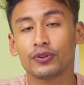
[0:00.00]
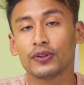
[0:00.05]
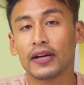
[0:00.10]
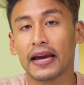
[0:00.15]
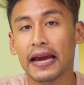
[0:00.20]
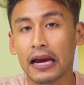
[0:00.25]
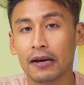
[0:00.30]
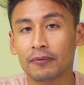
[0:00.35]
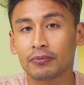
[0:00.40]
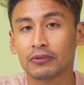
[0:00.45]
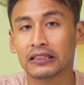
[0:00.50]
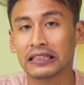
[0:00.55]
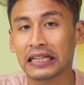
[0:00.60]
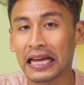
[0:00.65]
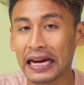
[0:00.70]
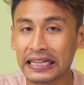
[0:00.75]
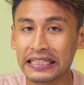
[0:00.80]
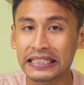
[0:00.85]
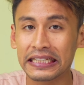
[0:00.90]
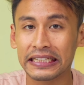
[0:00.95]
you have
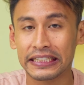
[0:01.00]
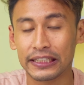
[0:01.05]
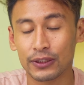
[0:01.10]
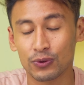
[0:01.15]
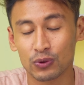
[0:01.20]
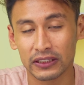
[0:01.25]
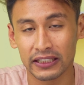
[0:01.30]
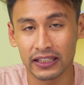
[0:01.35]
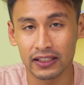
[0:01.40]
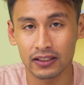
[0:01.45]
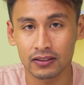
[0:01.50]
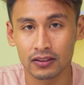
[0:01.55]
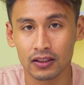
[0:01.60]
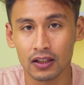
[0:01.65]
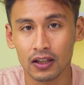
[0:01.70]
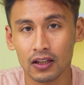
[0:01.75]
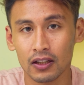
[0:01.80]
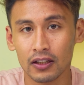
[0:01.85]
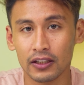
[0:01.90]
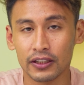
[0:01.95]
light use case,
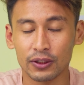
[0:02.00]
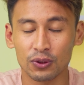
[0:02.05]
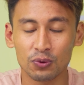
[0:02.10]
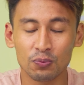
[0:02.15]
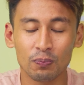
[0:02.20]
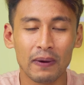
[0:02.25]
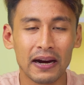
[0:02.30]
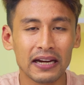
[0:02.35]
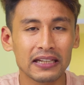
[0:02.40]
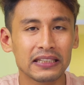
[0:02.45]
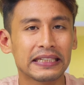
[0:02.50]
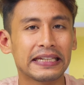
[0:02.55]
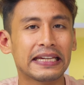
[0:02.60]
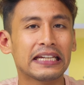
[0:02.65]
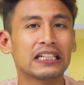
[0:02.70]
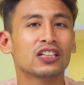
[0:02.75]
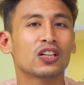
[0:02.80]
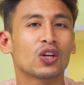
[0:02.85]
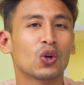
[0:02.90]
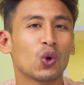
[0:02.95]
you might
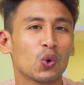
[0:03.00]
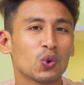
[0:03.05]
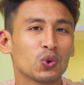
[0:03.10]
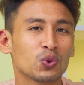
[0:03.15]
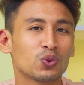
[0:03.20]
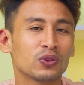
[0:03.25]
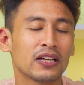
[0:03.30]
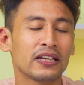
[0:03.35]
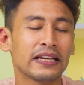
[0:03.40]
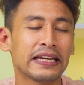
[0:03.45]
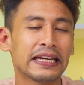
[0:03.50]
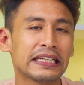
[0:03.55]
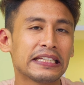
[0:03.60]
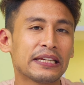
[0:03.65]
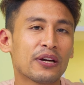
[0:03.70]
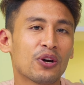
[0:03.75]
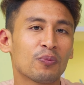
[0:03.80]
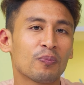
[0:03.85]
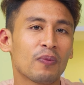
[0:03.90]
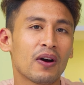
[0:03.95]
get close to that
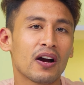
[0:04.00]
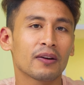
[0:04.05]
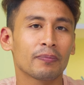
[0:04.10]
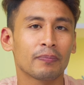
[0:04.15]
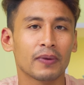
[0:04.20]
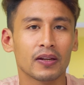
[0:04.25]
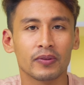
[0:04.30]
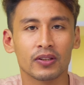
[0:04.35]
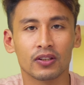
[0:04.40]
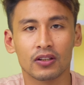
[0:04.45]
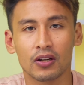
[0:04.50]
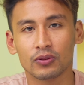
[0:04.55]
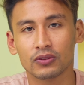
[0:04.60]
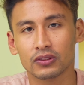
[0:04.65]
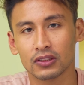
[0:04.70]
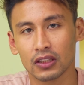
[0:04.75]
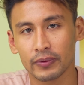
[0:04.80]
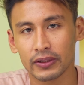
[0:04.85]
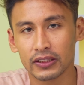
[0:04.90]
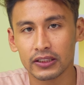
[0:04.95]
80-hour mark, maybe around
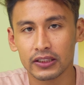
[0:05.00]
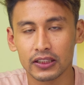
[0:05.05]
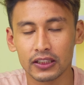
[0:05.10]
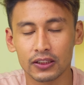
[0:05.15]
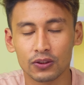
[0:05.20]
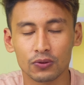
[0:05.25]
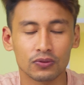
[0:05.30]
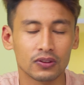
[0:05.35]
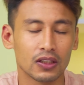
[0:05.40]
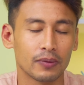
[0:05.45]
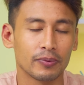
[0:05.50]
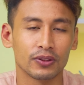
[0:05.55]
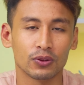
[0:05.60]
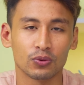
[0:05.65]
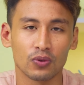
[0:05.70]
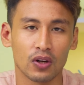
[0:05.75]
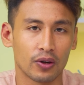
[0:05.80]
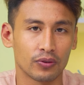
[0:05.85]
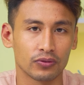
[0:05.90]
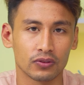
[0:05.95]
70 to
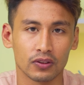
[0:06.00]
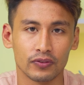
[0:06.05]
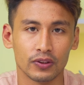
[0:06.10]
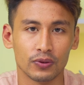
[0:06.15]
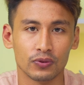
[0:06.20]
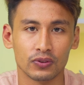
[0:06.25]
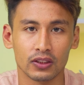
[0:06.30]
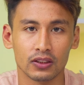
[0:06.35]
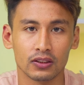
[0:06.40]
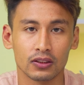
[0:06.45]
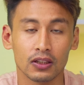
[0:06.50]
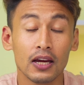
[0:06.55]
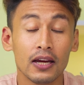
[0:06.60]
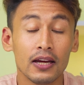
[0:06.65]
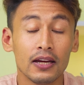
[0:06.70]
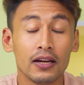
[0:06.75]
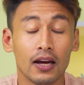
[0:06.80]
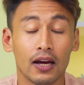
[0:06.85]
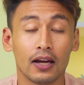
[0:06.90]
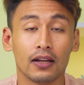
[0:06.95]
72 hours of usage.
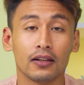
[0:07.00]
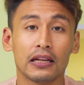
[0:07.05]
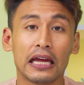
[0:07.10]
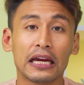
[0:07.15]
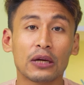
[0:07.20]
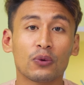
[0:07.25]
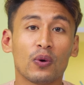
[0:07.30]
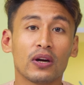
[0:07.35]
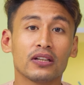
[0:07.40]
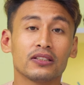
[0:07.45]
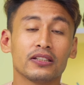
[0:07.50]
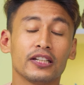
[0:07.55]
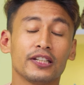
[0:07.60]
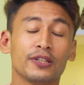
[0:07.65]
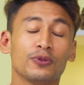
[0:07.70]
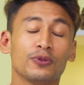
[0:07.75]
And likewise, it